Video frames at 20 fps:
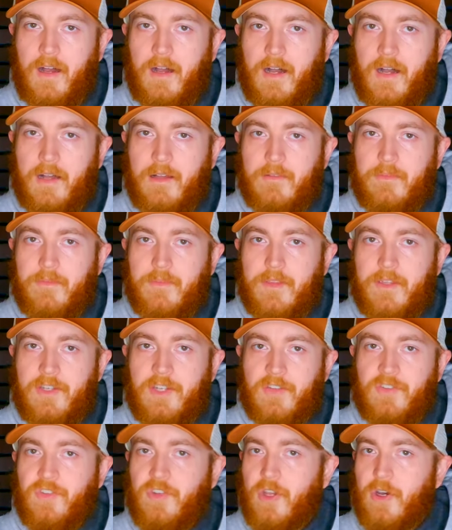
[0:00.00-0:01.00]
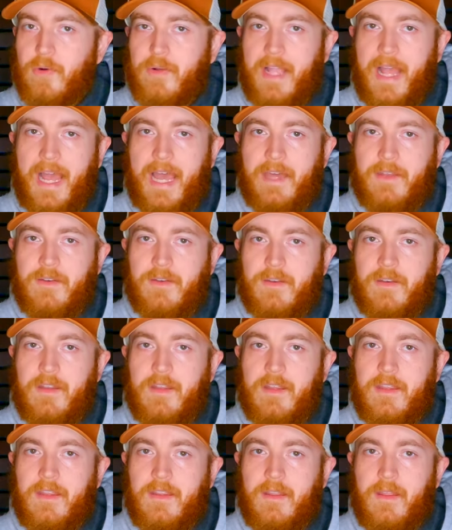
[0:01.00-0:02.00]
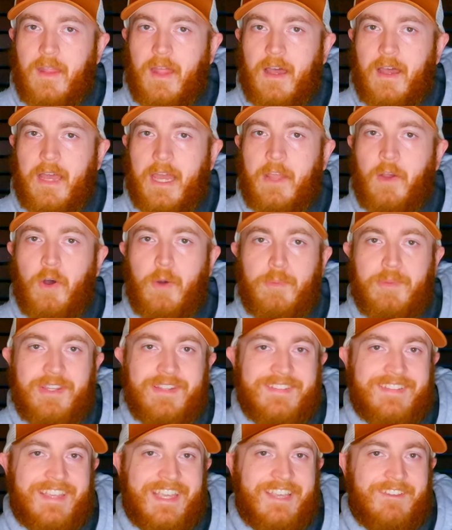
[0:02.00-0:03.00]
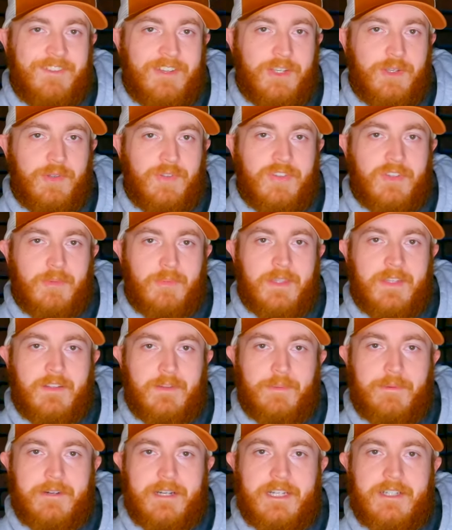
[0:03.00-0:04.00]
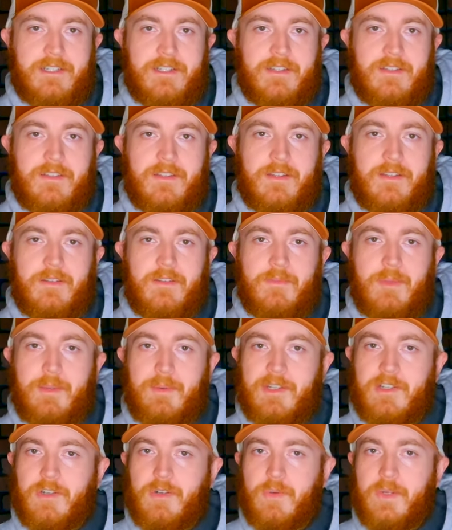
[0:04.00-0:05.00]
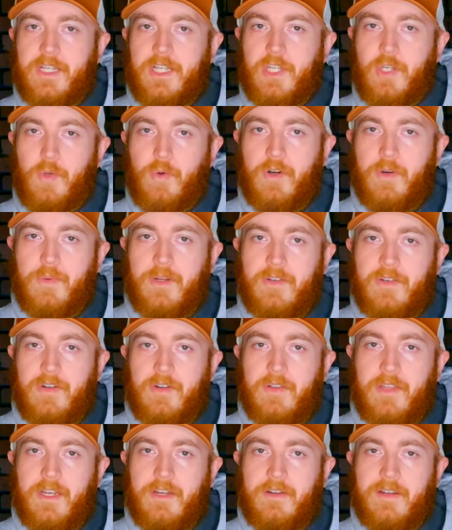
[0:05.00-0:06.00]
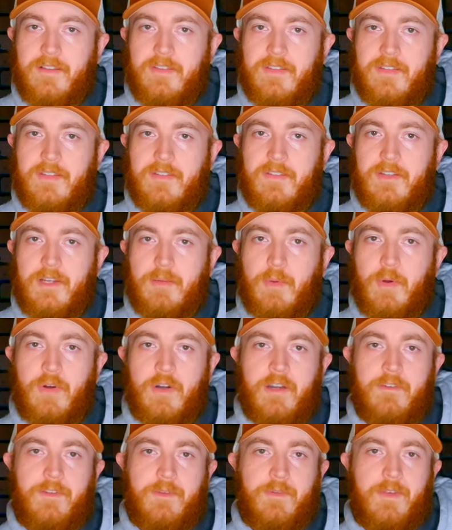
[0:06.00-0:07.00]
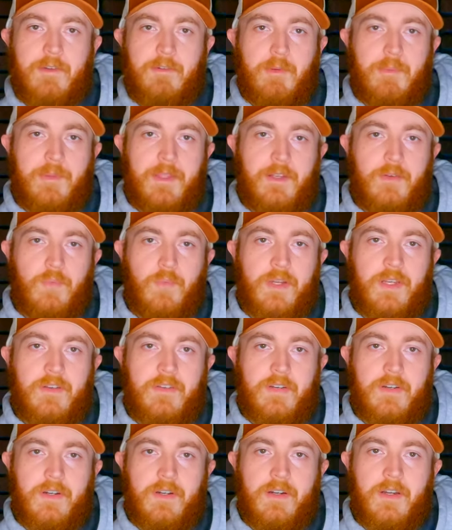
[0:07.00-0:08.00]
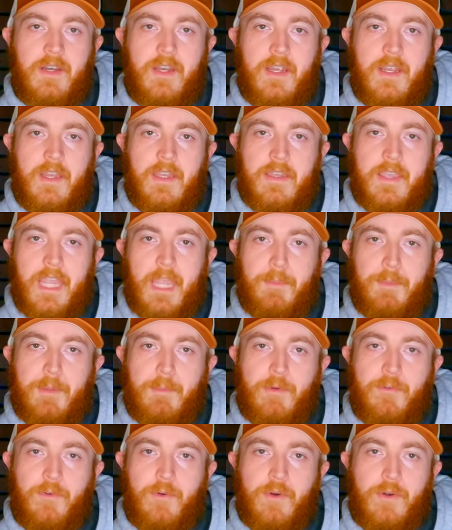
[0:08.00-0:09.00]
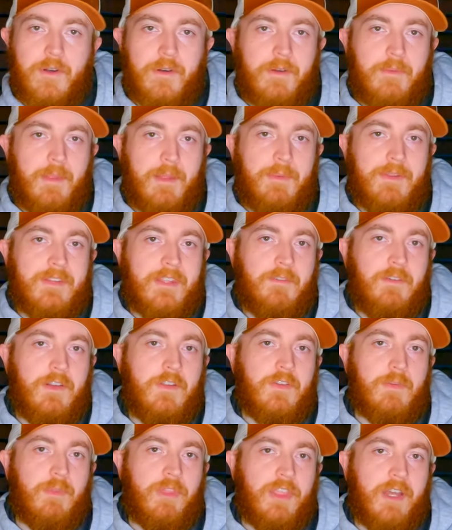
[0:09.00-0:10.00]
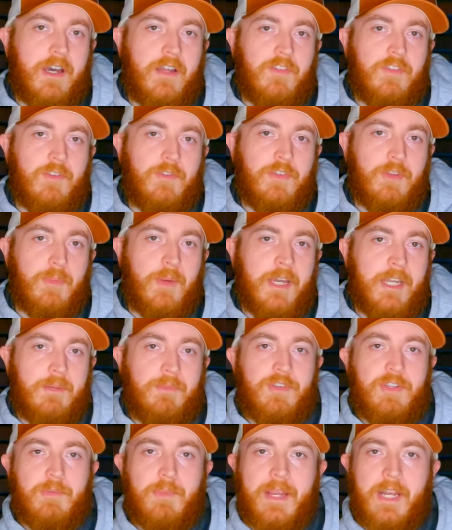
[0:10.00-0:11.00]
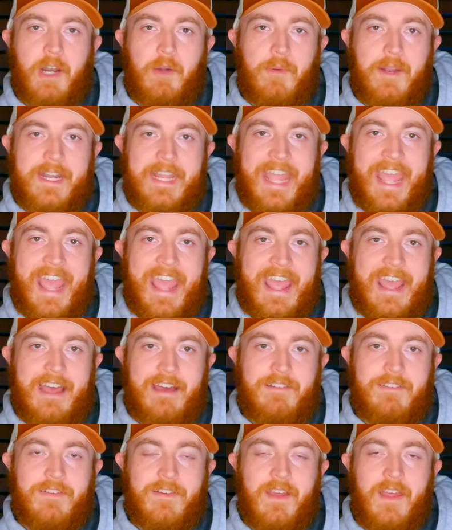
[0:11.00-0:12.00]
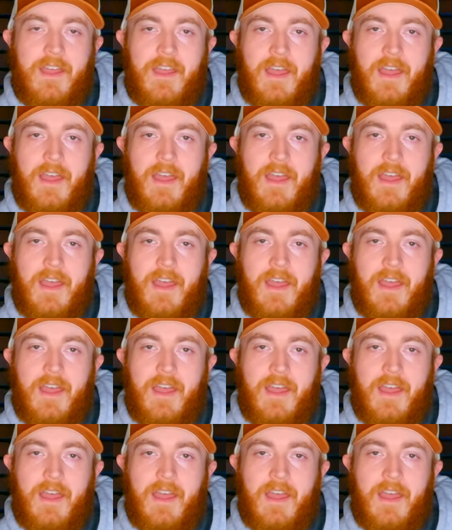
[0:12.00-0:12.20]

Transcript: Um, just no cotton. Uh, I hope this gave you some inspiration to maybe tweak your winter layering system, or if you've never been winter camping before, maybe it's giving you some thoughts of some items you might already have